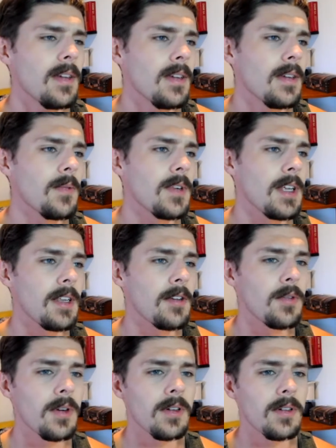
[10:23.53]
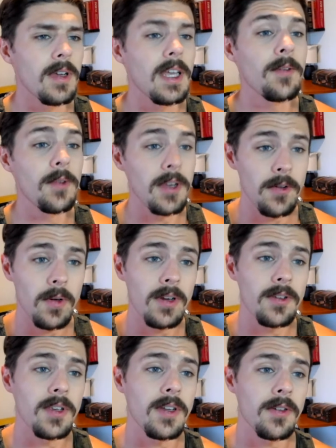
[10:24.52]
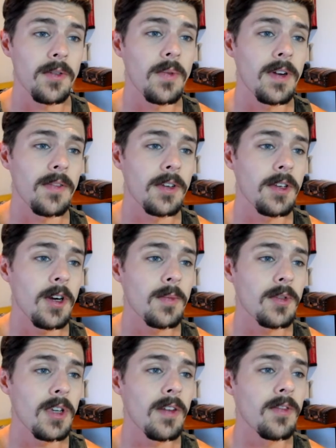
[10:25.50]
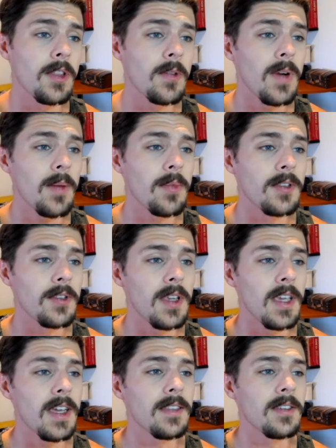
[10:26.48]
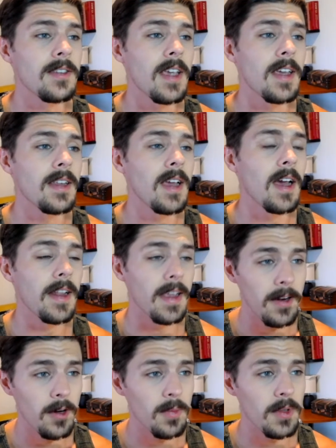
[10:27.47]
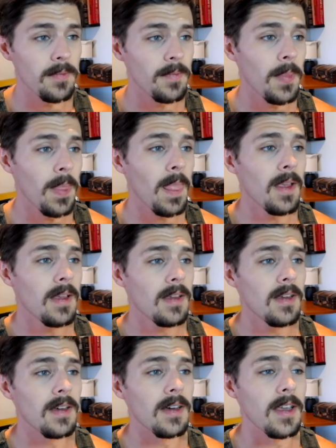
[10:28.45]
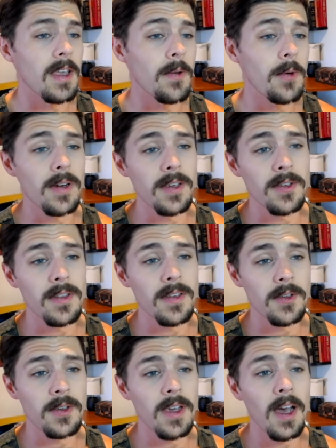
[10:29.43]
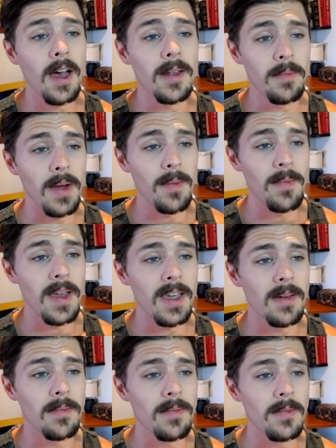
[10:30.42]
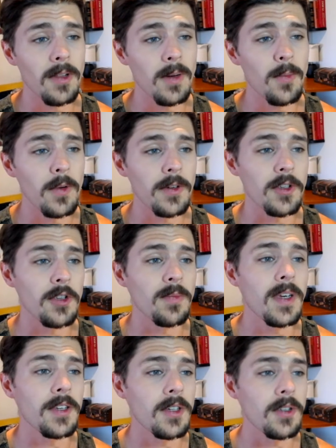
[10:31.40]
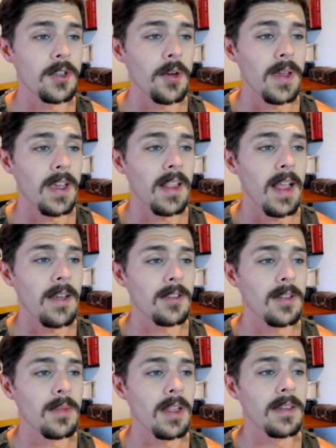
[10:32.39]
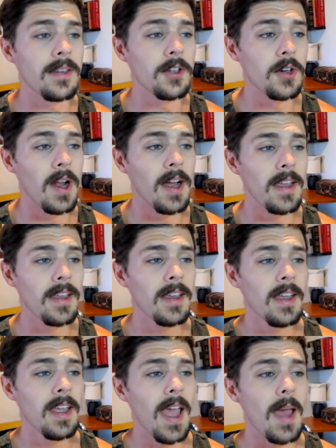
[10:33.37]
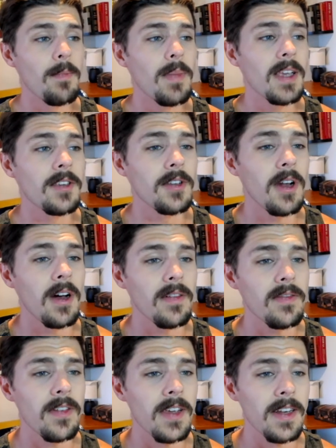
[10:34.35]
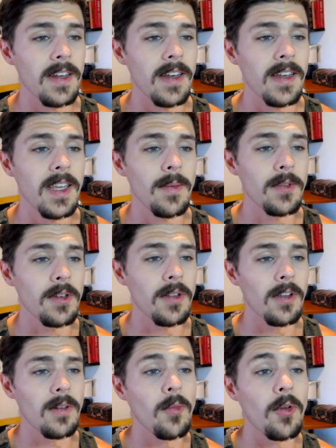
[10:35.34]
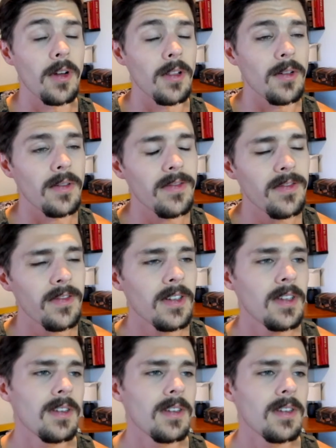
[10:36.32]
When Henry crawls under one of the tarps covering the weapons, he hits his head, cutting it open. He worries this cut might make him look more suspicious, so he allows the blood to dry and picks it off in an attempt to look more aloof.